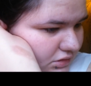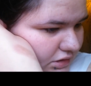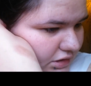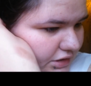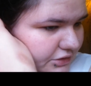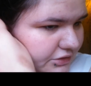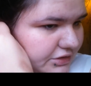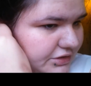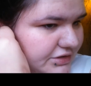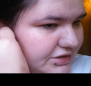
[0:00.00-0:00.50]

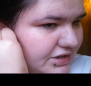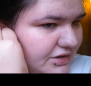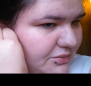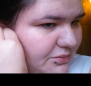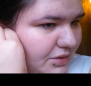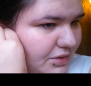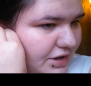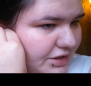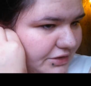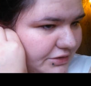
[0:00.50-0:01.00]
don't understand
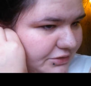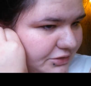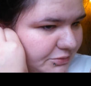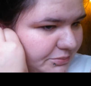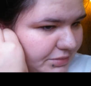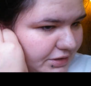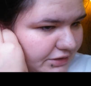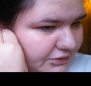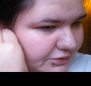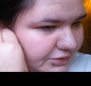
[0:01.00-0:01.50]
why they're so
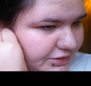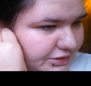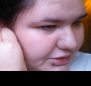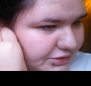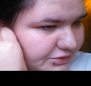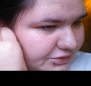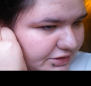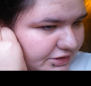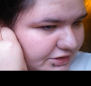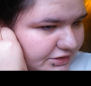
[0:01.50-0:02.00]
painful to
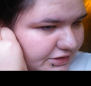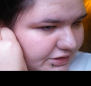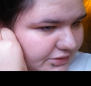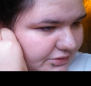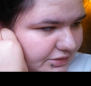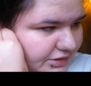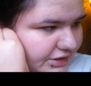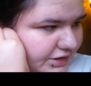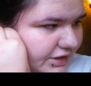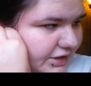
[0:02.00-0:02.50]
stretch. Like,
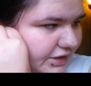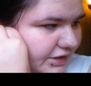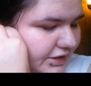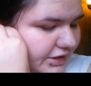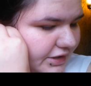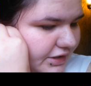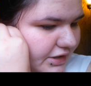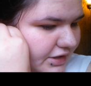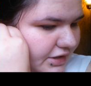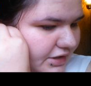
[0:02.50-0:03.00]
what the
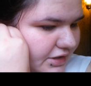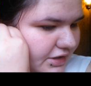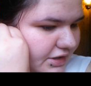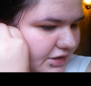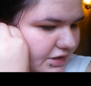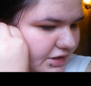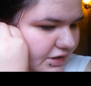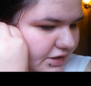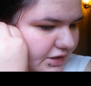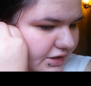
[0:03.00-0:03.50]
heck?
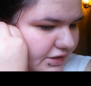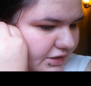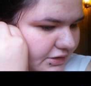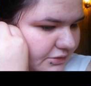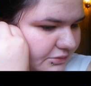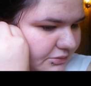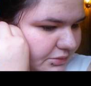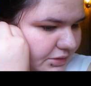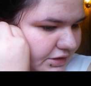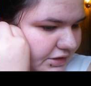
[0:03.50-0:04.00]
And
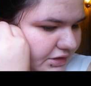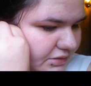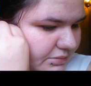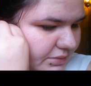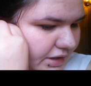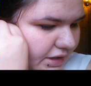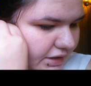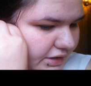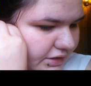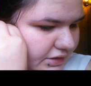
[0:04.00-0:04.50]
then one in the
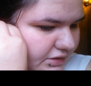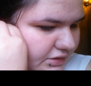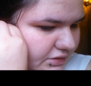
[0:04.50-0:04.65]
back.